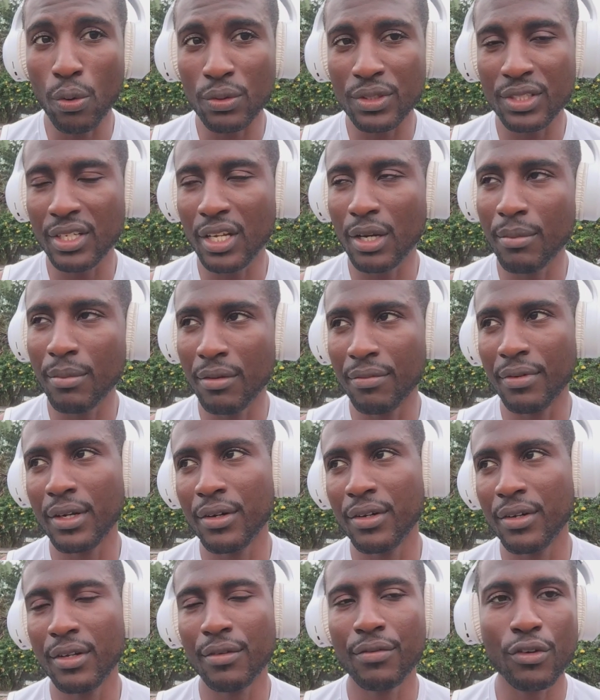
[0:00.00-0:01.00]
it's going to be very
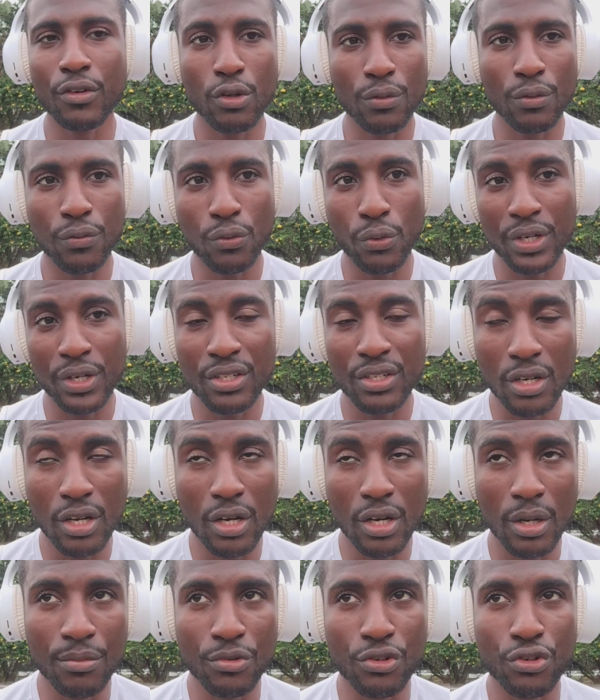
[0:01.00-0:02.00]
difficult for it to
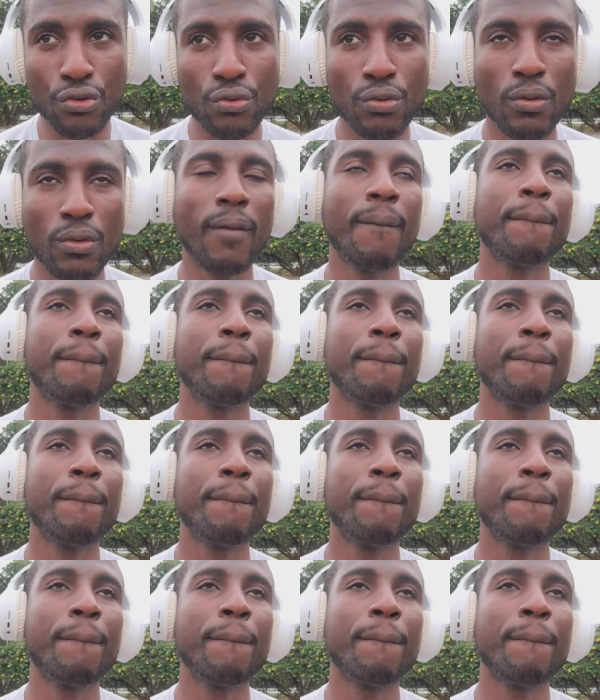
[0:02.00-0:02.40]
come true.